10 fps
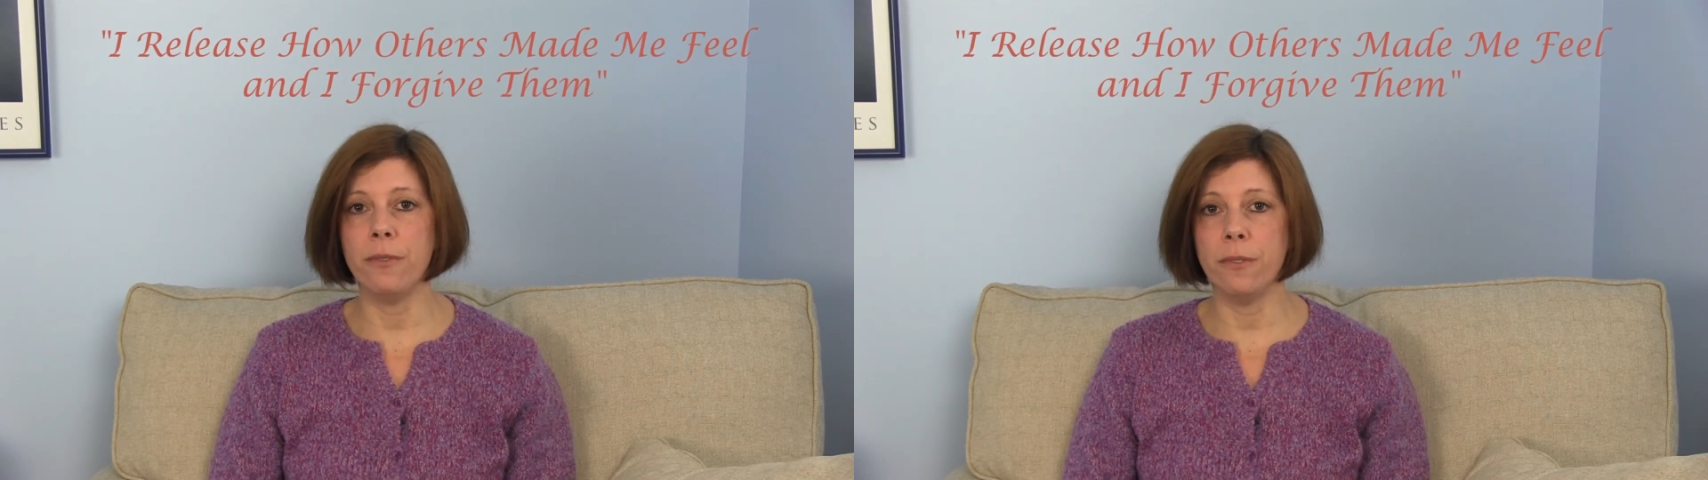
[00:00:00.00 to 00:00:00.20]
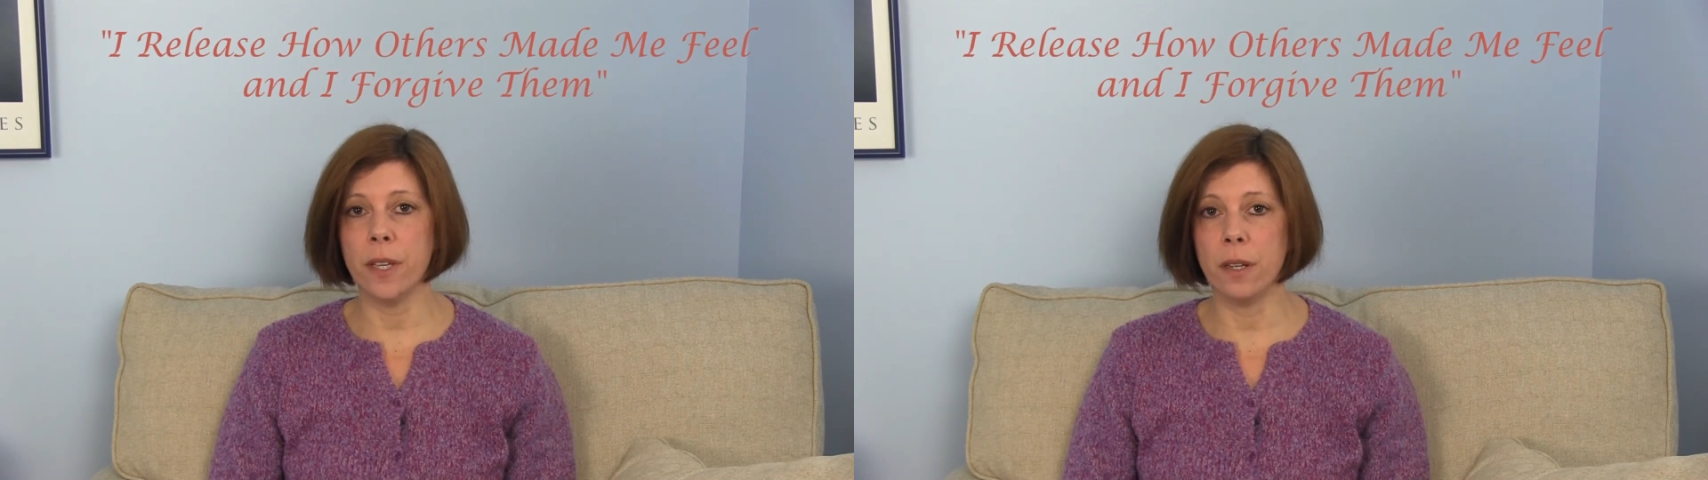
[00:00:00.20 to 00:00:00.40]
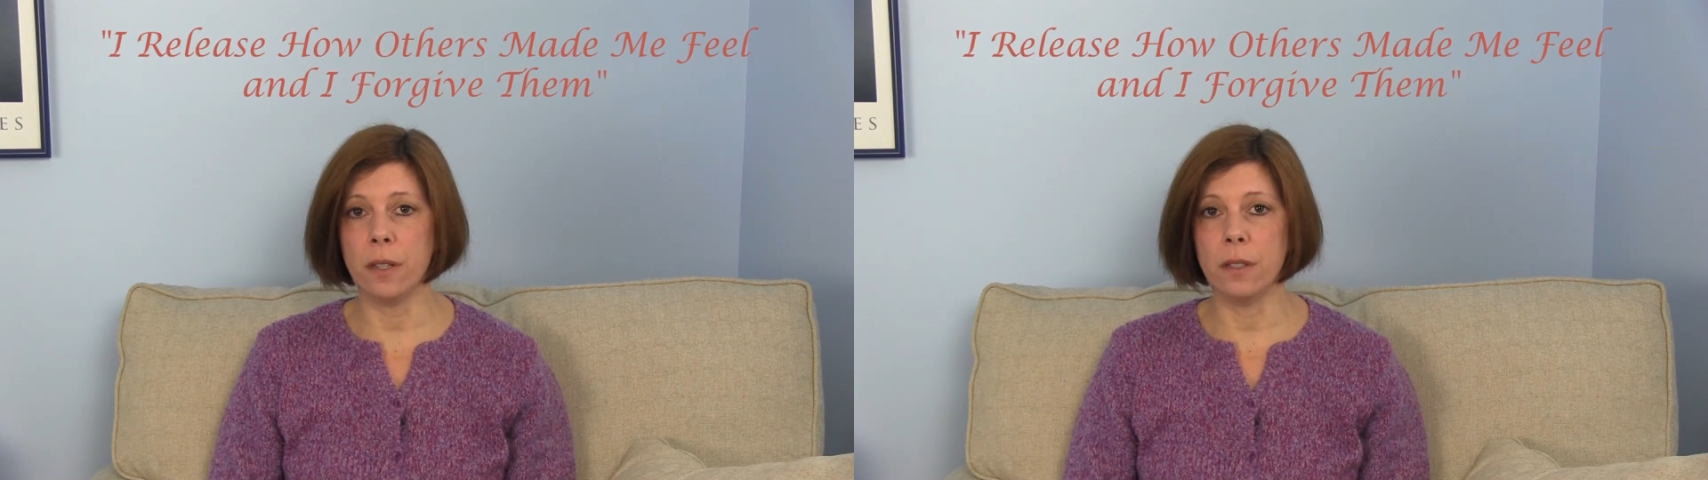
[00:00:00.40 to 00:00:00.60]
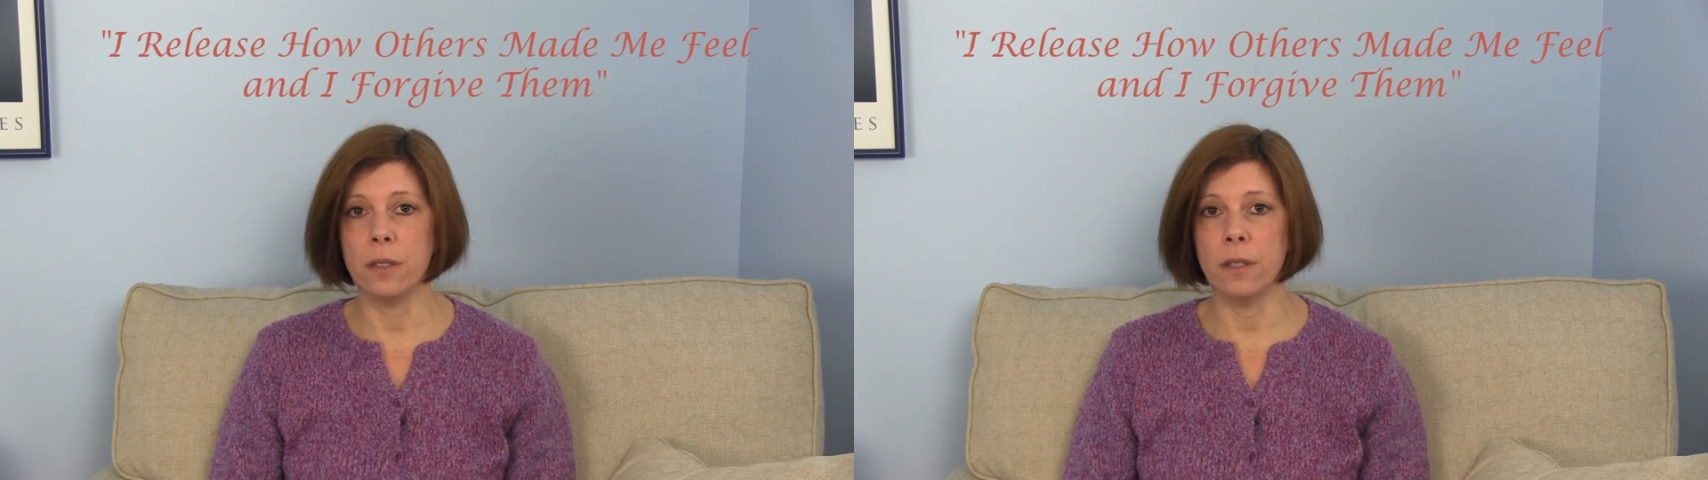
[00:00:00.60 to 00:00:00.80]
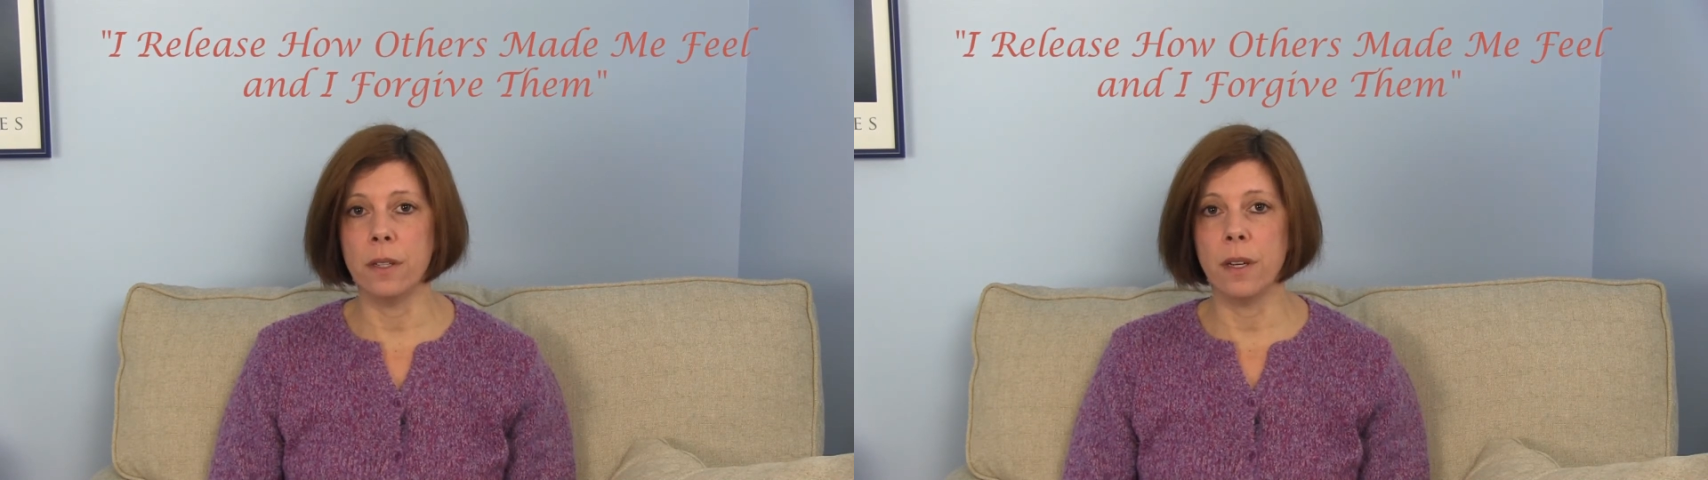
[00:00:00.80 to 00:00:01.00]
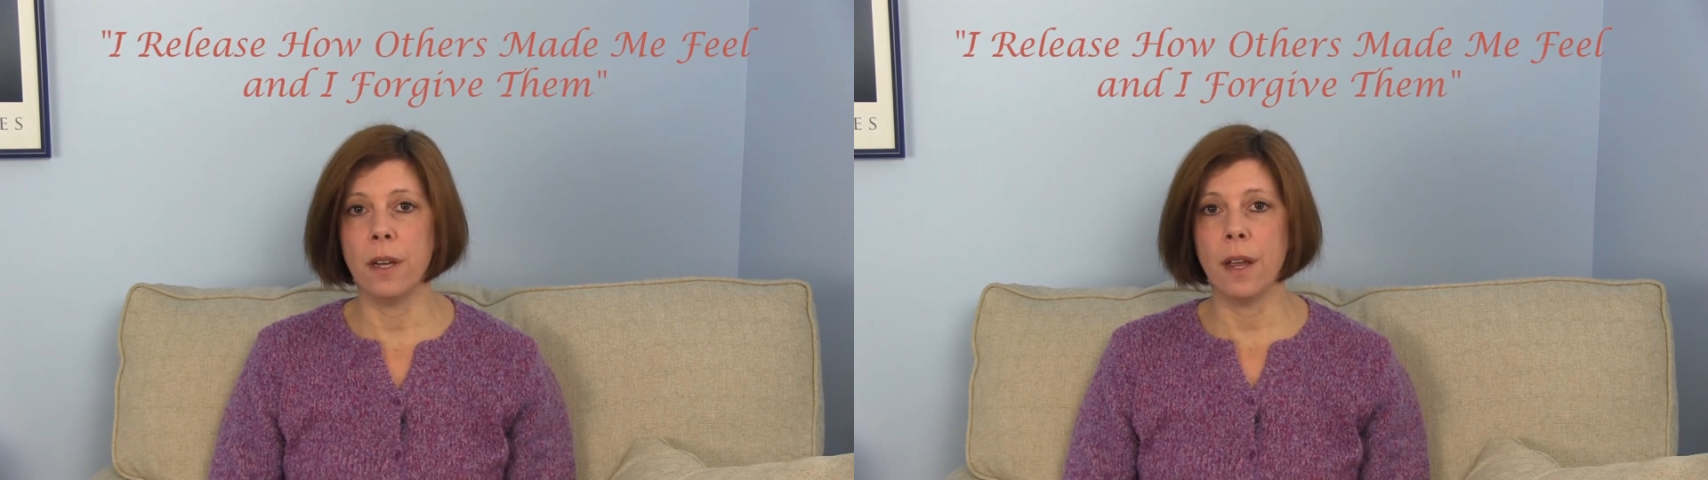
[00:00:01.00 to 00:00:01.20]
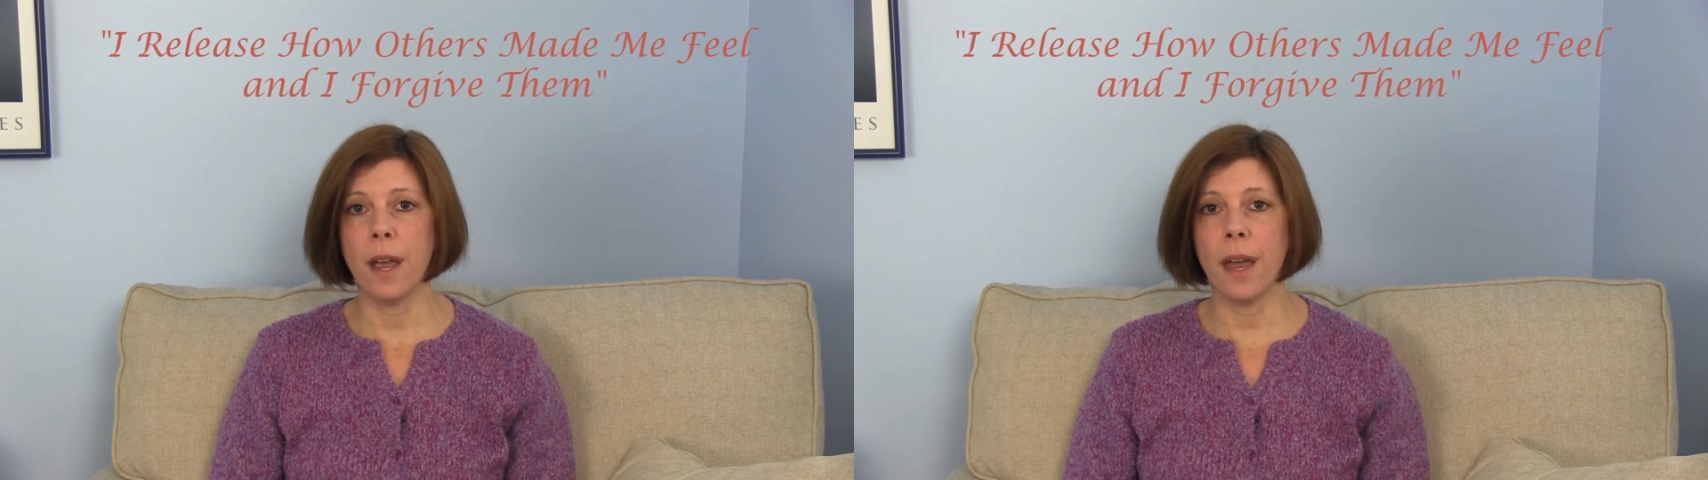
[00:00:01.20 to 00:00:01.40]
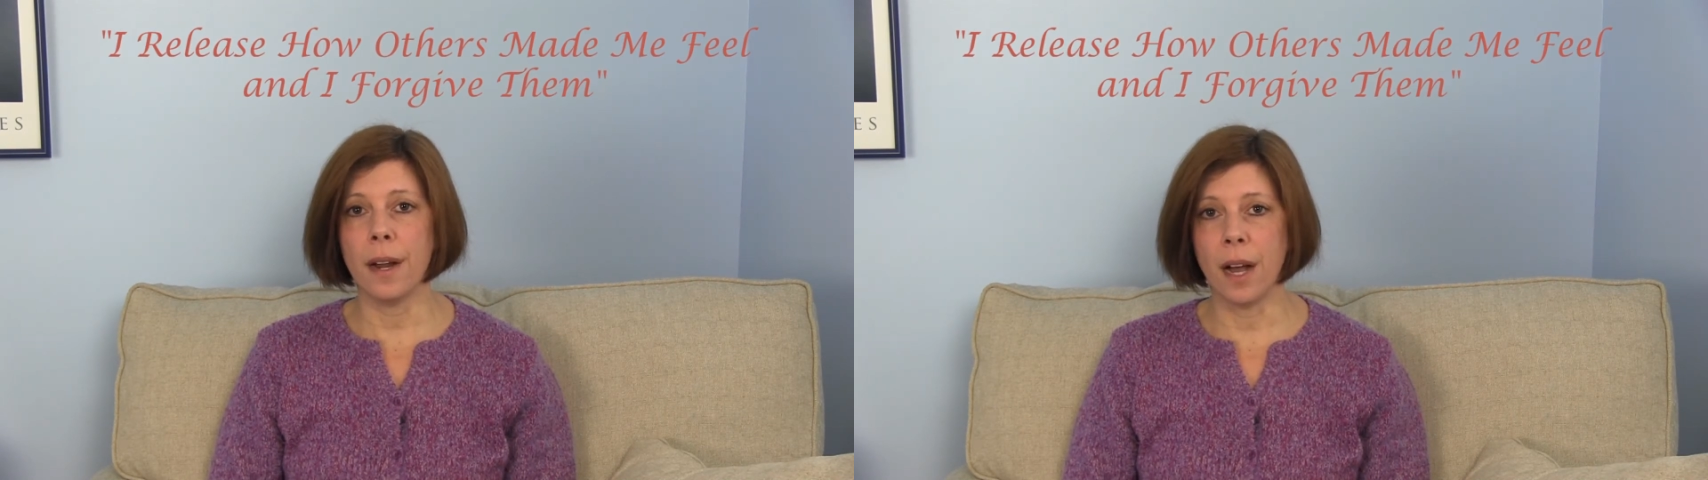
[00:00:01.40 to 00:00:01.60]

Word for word: feel and